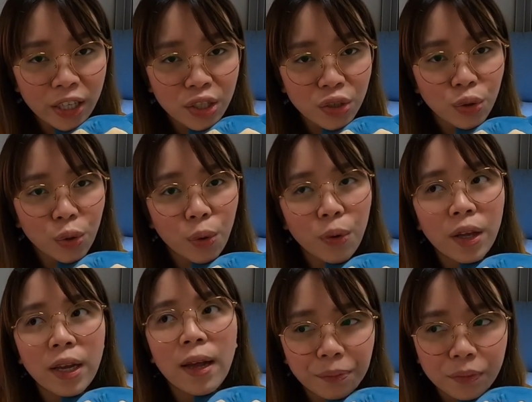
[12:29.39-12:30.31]
So
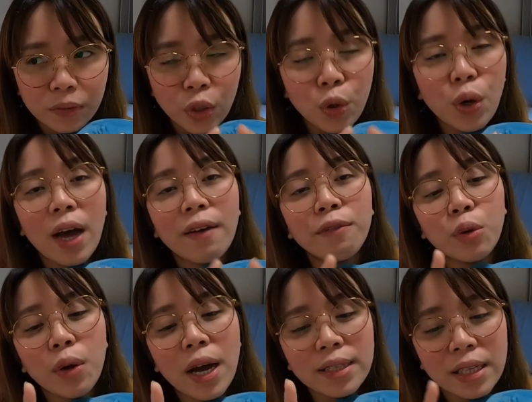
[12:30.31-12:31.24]
you have to
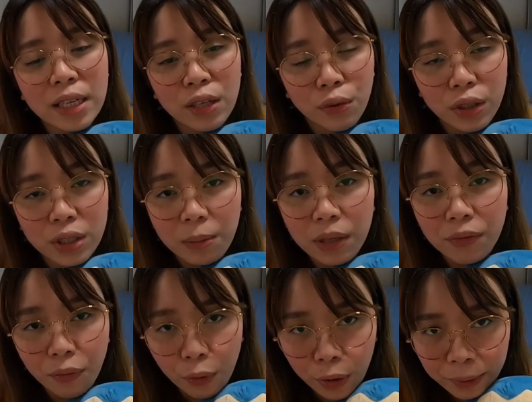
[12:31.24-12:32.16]
ask an endorsement
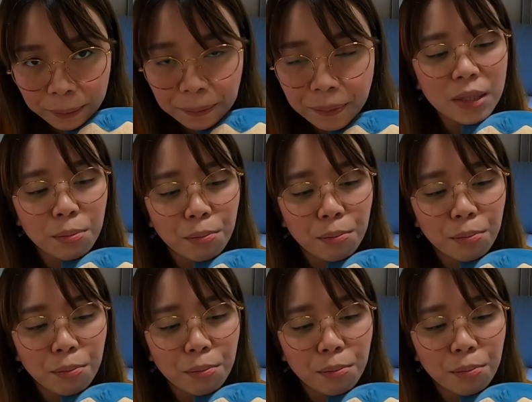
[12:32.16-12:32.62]
form.